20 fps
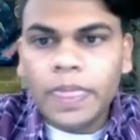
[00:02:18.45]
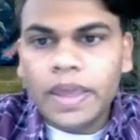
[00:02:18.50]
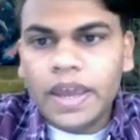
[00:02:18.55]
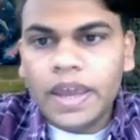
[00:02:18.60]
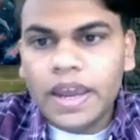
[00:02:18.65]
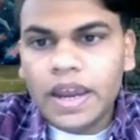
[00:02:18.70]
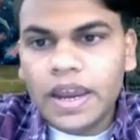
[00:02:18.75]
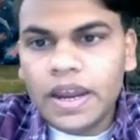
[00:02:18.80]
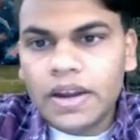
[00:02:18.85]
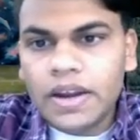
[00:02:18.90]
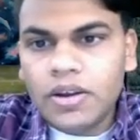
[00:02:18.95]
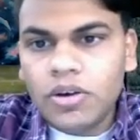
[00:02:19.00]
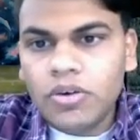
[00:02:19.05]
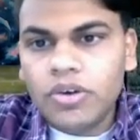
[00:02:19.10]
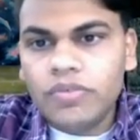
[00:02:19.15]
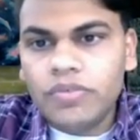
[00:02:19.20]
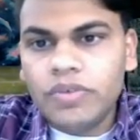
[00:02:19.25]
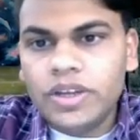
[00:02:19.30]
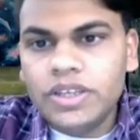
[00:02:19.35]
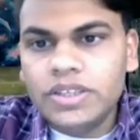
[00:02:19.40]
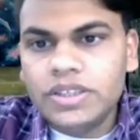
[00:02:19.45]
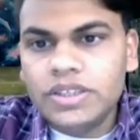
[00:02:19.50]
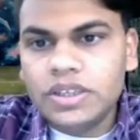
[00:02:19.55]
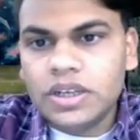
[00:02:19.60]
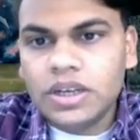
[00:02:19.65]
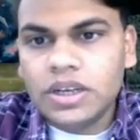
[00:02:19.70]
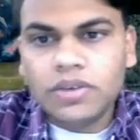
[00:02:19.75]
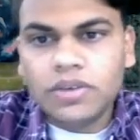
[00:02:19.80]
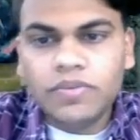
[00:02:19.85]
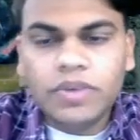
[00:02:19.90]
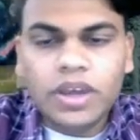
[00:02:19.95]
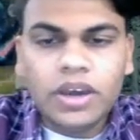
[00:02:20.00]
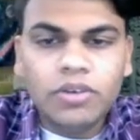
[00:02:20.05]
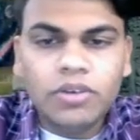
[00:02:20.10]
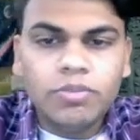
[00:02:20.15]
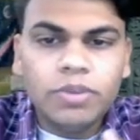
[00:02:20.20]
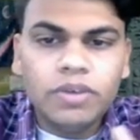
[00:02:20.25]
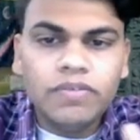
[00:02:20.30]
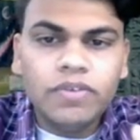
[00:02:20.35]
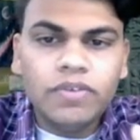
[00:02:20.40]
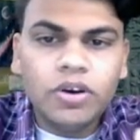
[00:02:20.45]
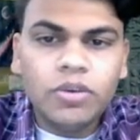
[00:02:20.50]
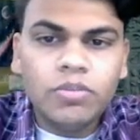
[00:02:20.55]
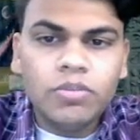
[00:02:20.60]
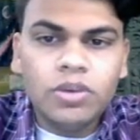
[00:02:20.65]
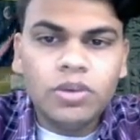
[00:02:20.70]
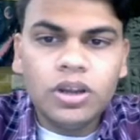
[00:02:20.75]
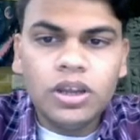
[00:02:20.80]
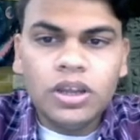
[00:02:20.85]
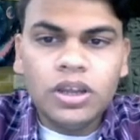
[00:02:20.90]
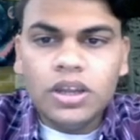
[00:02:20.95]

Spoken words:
and over which we have performed